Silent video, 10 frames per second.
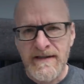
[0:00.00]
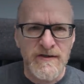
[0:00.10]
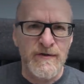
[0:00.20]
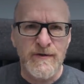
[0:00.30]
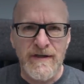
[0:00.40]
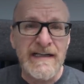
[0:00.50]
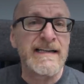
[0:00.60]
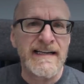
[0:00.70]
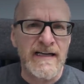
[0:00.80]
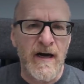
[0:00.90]
to
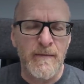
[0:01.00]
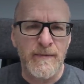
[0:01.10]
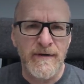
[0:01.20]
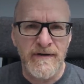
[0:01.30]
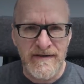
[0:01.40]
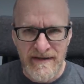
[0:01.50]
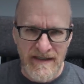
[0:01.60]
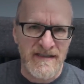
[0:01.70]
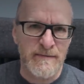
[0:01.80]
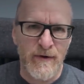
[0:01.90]
clean up
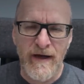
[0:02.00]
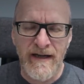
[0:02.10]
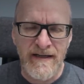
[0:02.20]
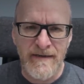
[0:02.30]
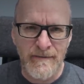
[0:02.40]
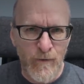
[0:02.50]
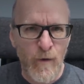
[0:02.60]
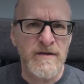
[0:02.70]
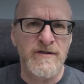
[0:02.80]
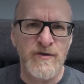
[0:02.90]
dust spot, um,
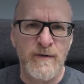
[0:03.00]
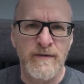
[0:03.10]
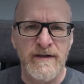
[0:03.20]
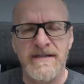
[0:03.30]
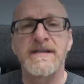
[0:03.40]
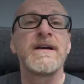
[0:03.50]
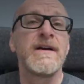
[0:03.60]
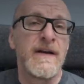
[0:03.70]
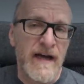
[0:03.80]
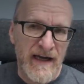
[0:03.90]
water droplets
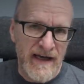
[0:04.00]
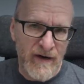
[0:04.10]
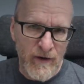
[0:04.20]
uh,